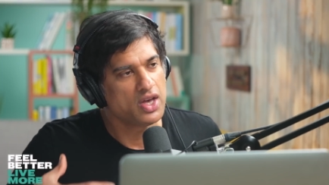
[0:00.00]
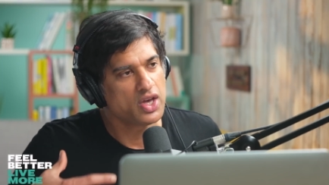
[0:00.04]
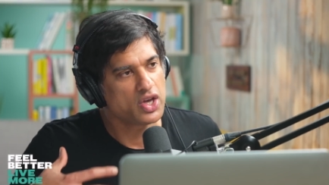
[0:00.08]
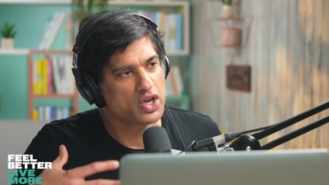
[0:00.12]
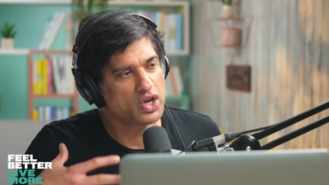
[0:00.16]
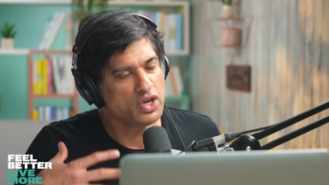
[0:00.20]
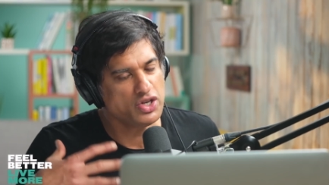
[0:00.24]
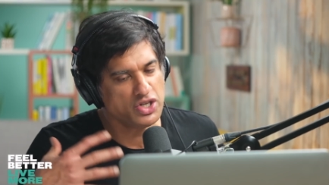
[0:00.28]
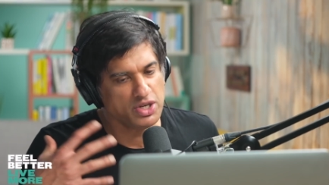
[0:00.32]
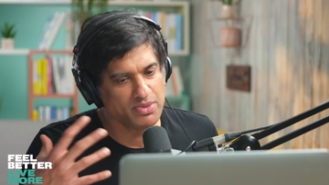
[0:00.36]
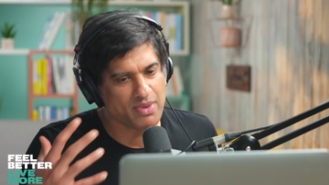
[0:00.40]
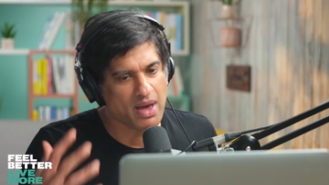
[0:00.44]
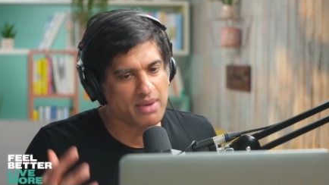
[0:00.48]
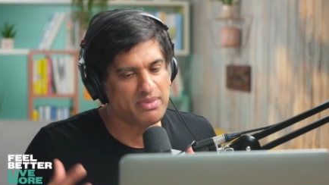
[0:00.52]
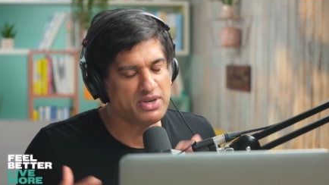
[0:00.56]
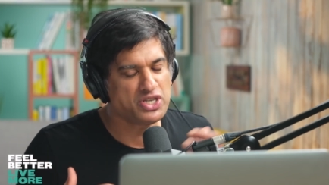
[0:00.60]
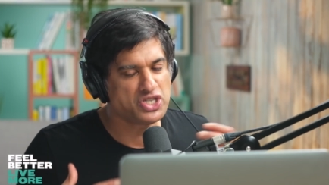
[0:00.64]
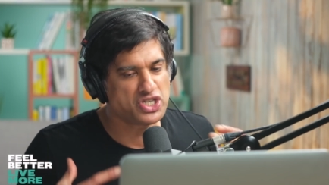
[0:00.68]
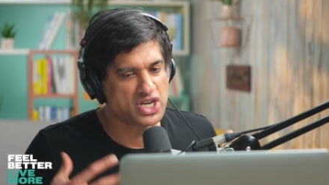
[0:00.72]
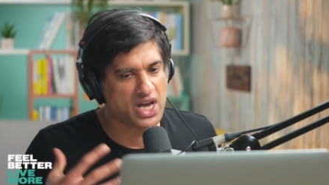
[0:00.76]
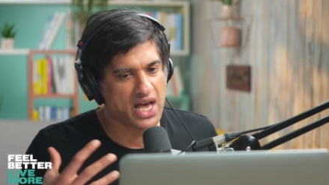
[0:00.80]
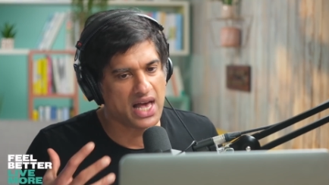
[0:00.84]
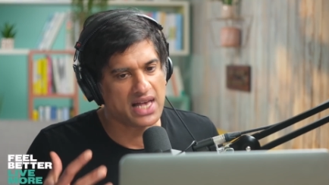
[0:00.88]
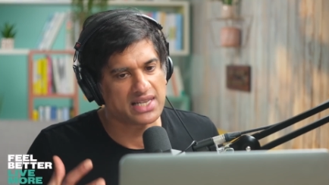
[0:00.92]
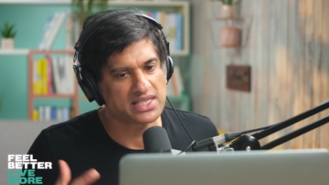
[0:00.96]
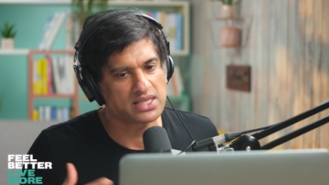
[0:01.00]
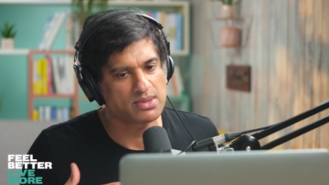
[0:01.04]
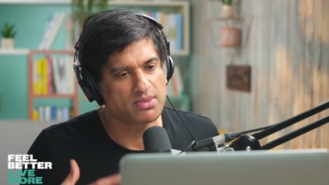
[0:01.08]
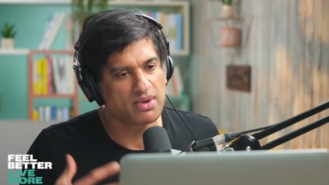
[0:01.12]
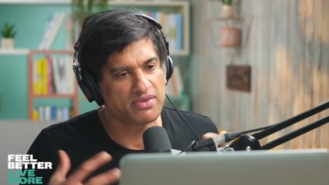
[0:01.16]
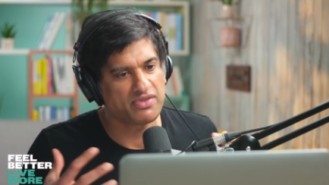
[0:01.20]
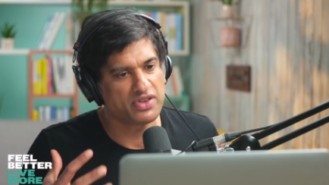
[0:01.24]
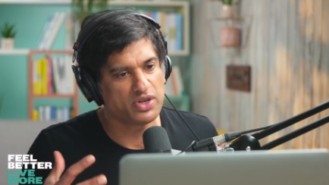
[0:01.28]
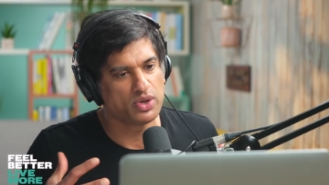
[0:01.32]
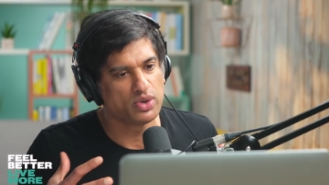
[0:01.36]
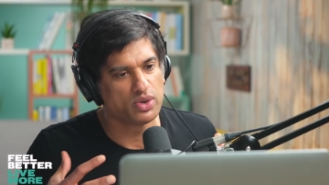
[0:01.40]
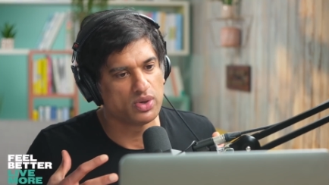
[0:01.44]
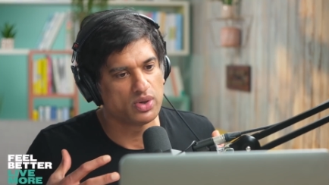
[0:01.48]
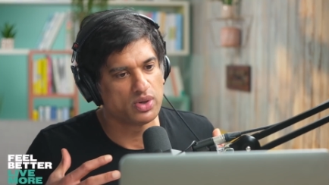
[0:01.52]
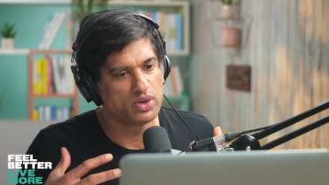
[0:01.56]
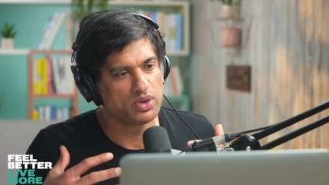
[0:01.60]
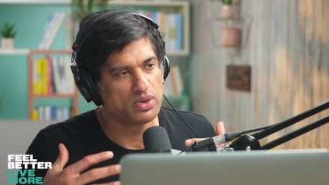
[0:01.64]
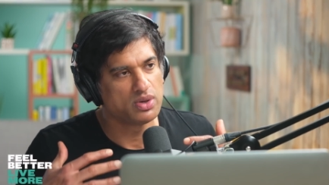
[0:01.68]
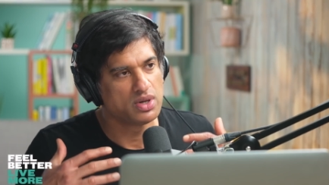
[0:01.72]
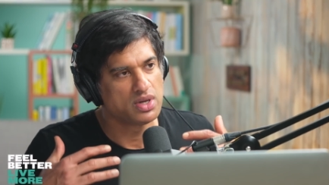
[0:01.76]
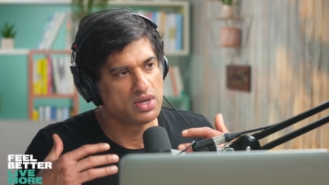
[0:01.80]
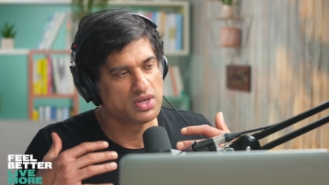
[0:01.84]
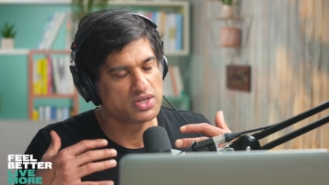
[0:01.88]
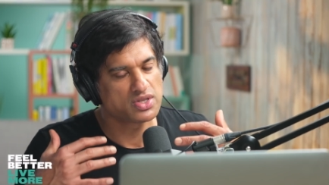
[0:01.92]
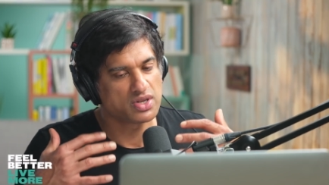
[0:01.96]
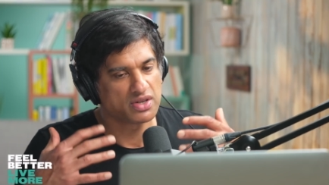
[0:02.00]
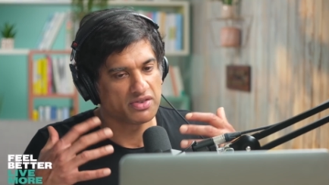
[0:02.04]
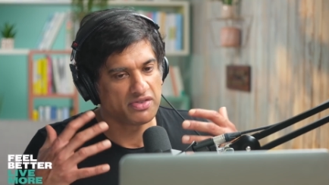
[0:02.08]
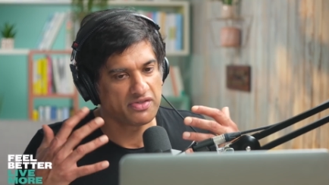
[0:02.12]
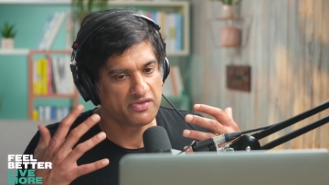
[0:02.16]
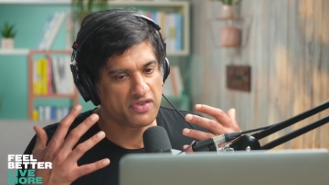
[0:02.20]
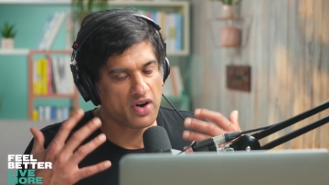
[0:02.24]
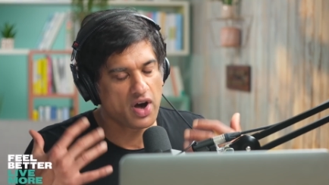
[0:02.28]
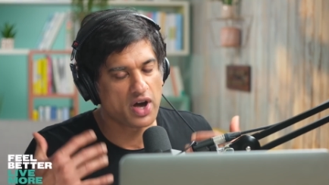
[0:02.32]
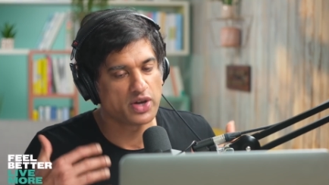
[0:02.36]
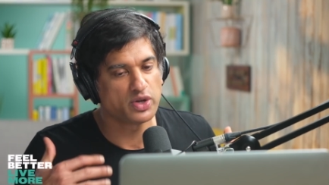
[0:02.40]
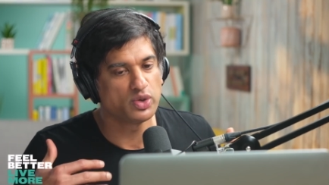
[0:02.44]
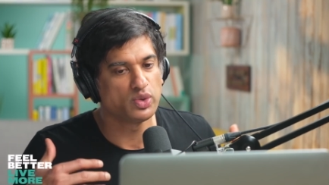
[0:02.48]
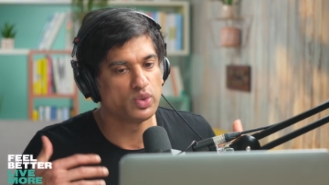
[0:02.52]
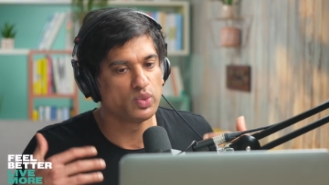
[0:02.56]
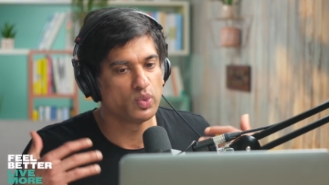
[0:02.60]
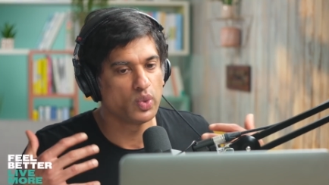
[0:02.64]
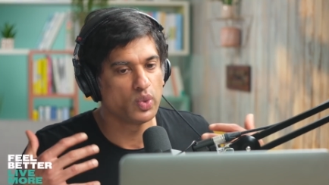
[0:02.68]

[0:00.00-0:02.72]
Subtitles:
Could you maybe share some of your sort of final